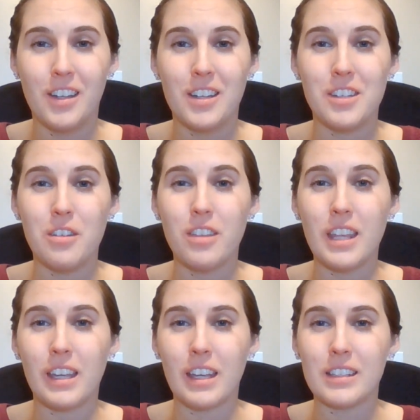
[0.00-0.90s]
Do you
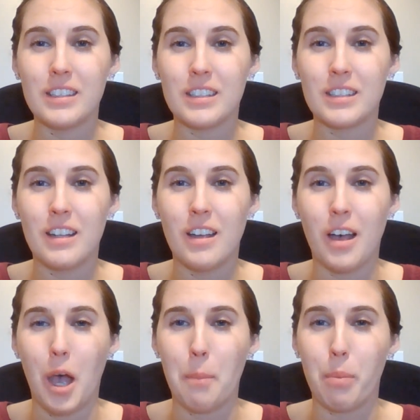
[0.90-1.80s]
think it's
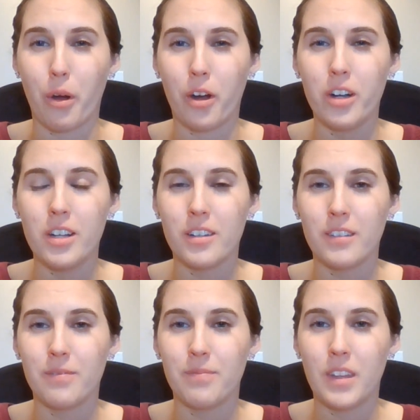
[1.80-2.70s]
a bird,
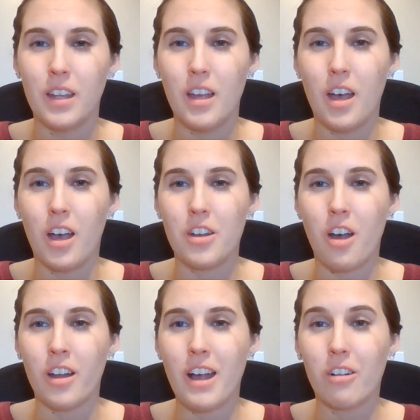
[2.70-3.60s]
a
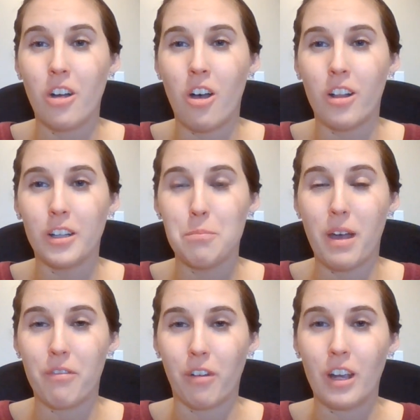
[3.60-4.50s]
non-alcoholic
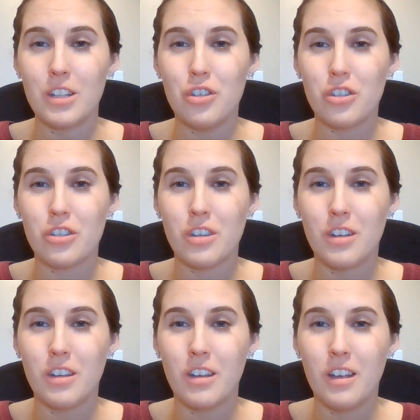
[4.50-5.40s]
beverage,
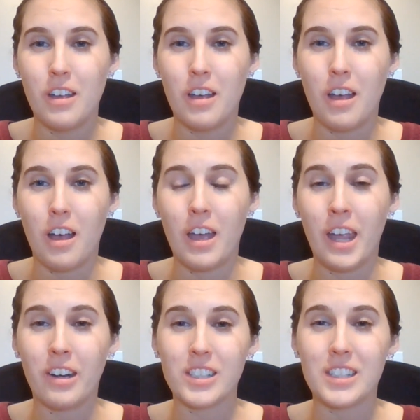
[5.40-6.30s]
a
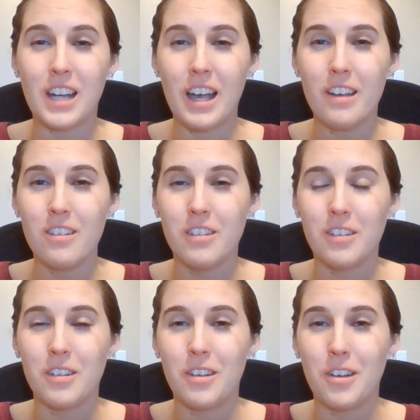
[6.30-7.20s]
hairstyle,
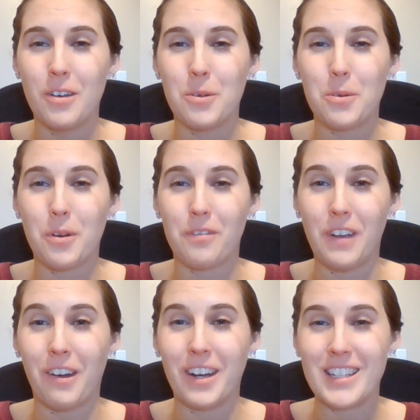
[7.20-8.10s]
or a
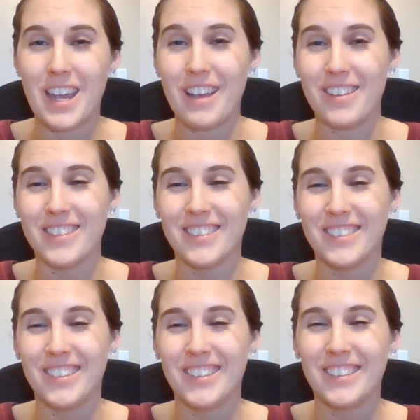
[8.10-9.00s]
fairy tale?
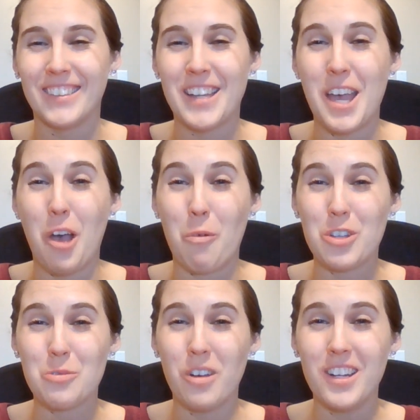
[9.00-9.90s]

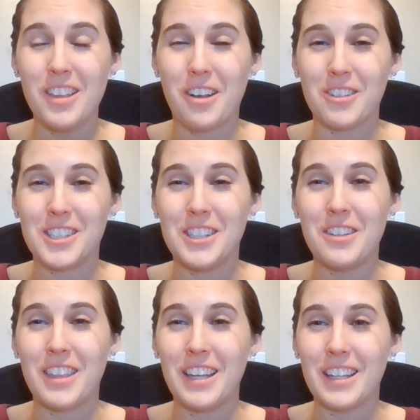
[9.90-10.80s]
Which one of those do you
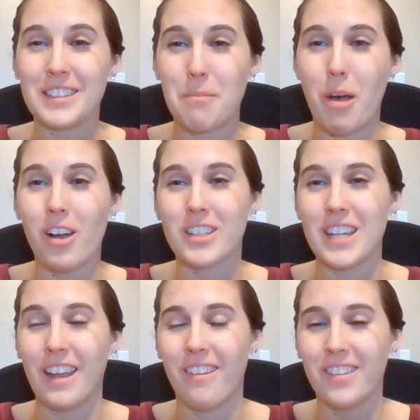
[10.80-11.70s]
think is a
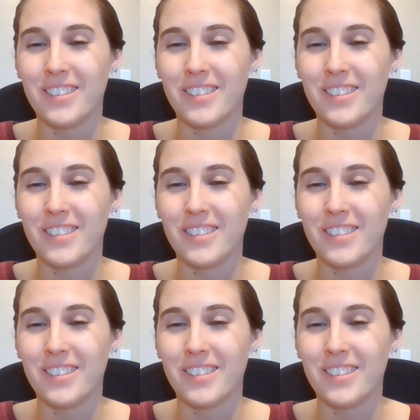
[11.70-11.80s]
mocktail?